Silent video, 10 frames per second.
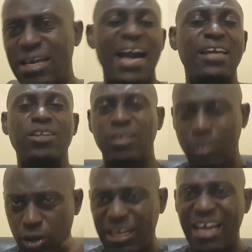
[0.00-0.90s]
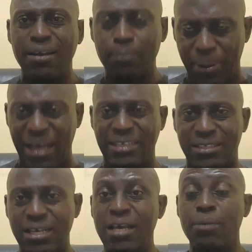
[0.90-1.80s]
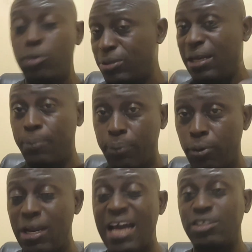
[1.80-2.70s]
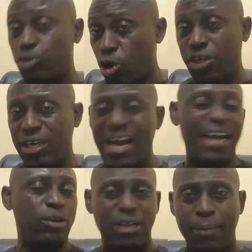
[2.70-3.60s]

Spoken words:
and other birds, mostly broilers, turkey, and other